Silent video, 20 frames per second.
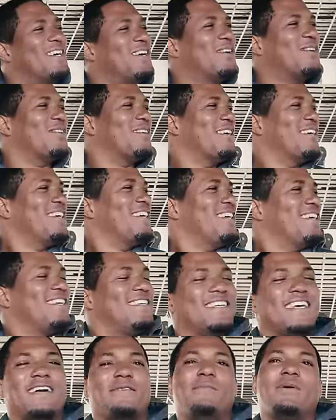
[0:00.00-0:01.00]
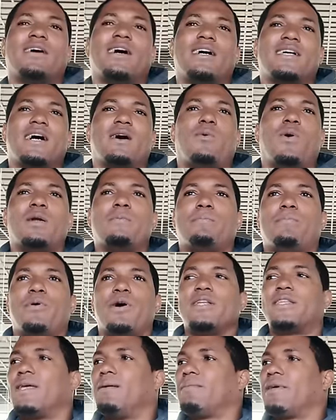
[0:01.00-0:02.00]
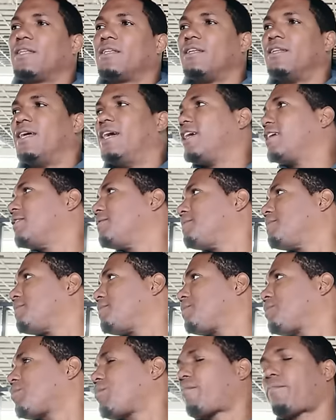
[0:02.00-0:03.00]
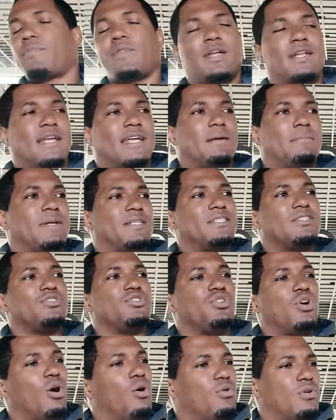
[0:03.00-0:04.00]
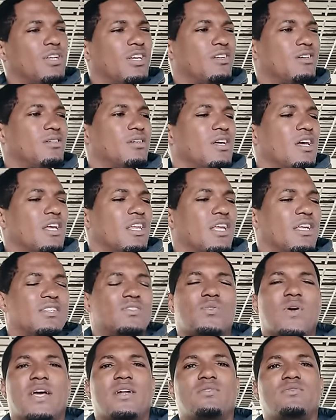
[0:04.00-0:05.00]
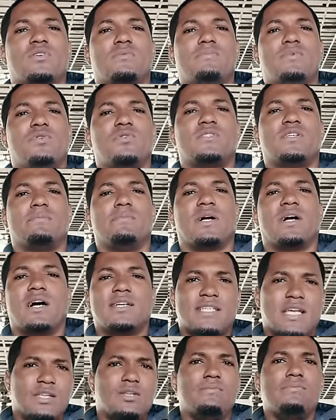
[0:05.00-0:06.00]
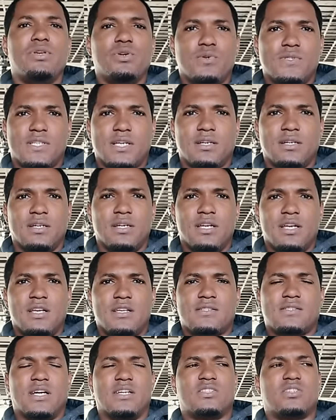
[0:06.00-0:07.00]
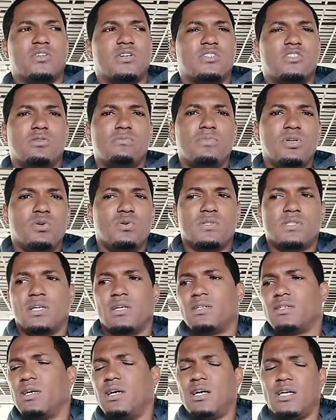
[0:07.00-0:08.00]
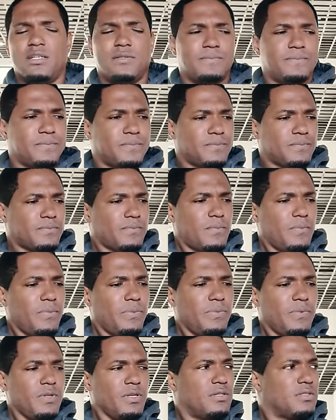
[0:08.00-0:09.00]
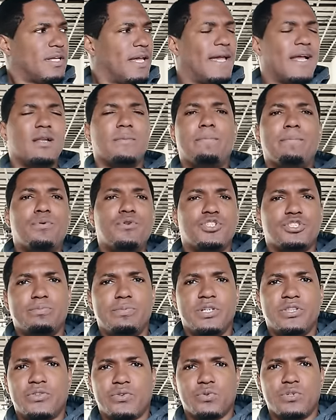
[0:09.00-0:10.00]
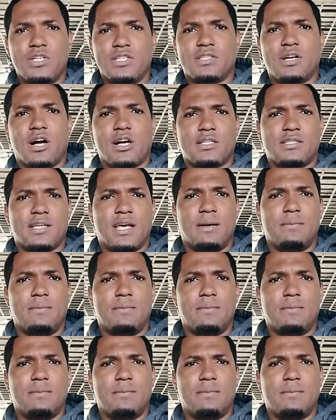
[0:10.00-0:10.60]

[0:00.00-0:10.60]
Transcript: yo, yeah, because at one point I'm getting like, like I'm getting down, you know. That's why I look to music because I do music, so I turn to music and to help push me through these hard